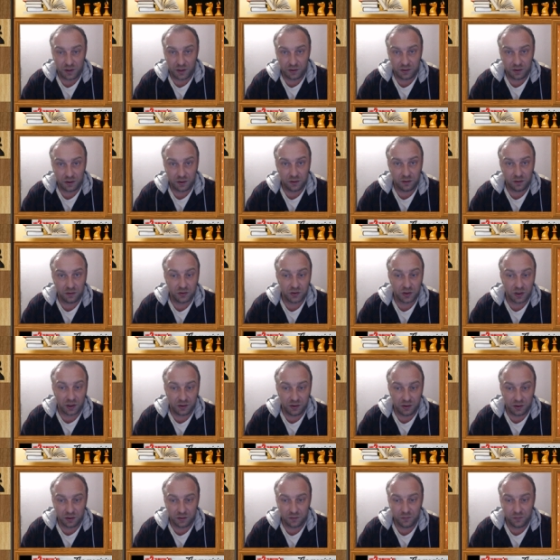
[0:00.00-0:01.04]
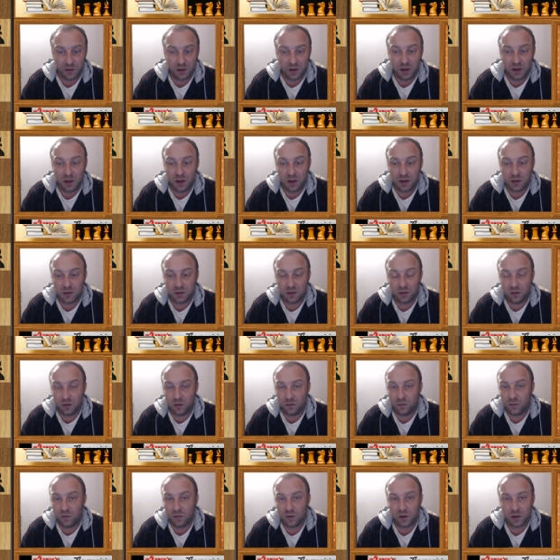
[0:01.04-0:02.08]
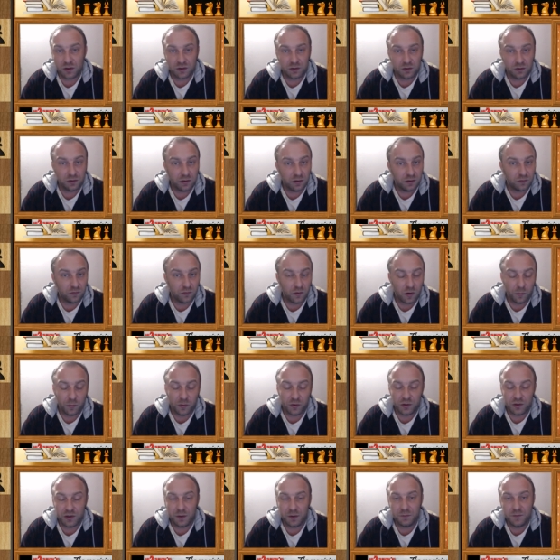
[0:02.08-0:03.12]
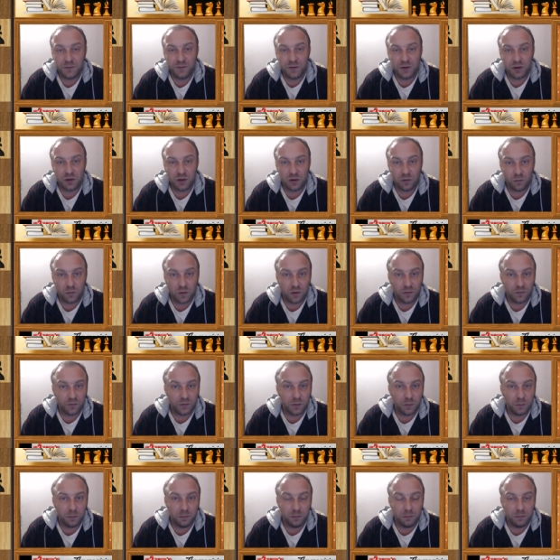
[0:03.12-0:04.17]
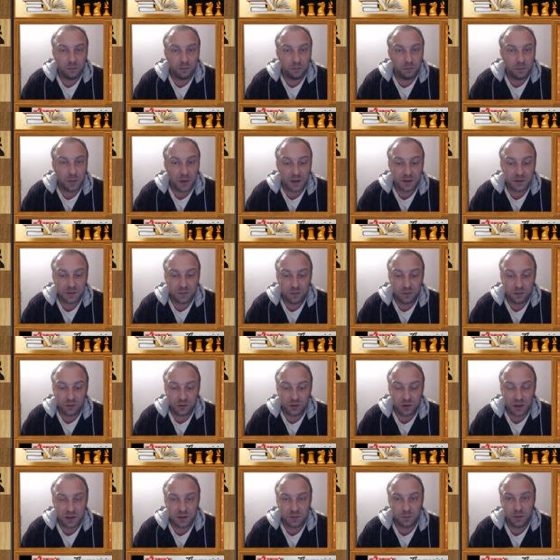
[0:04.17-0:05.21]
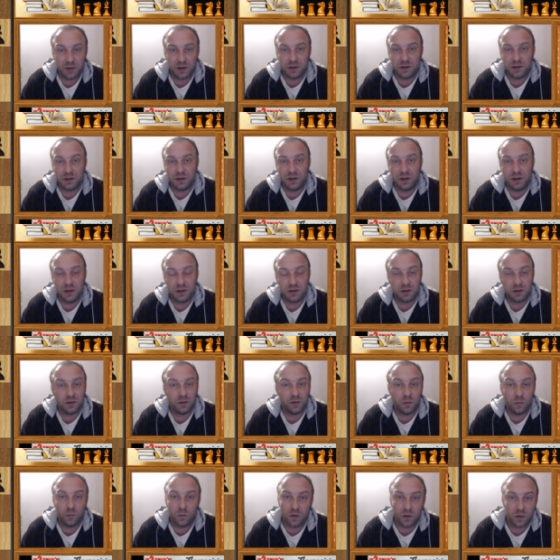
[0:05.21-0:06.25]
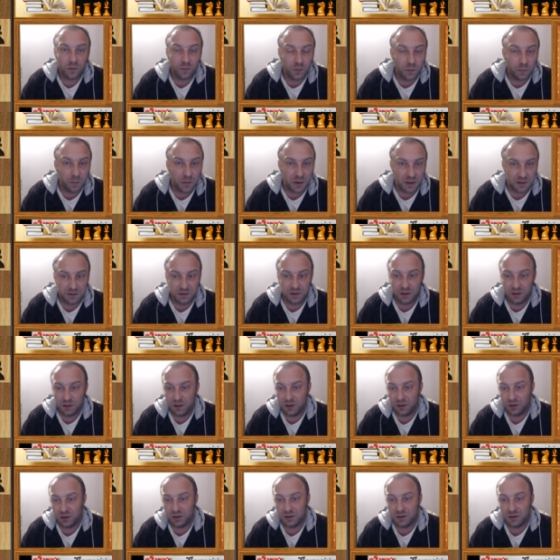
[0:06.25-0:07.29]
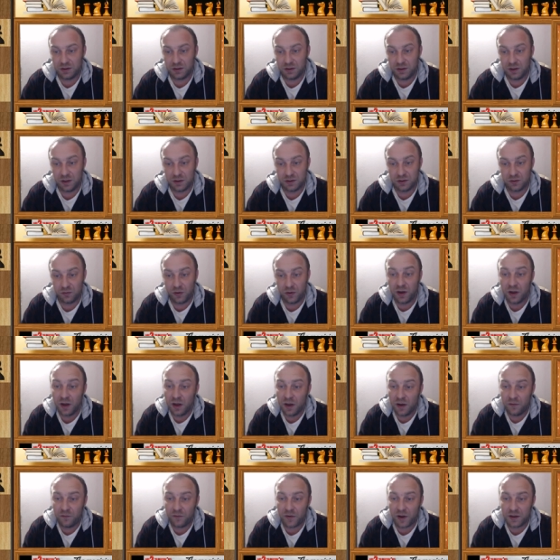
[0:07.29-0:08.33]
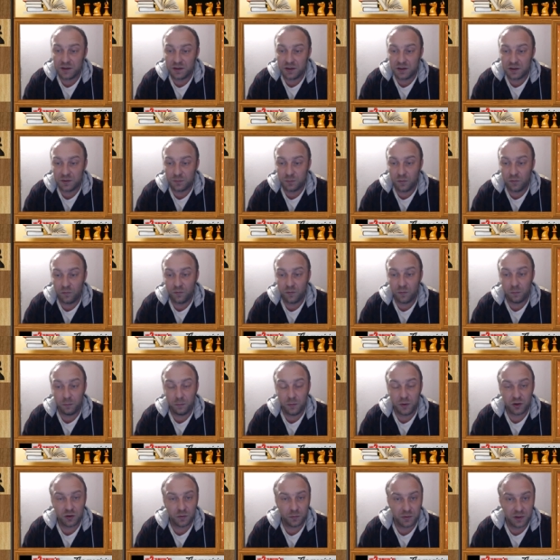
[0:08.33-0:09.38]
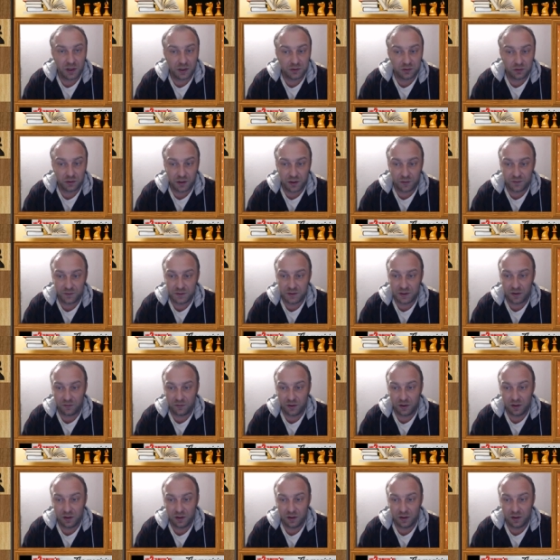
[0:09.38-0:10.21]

tactical shot here so of course robert james fischer one of the best the chess players in history, one of the best tacticians in history, finds this move. Bishop takes on f7.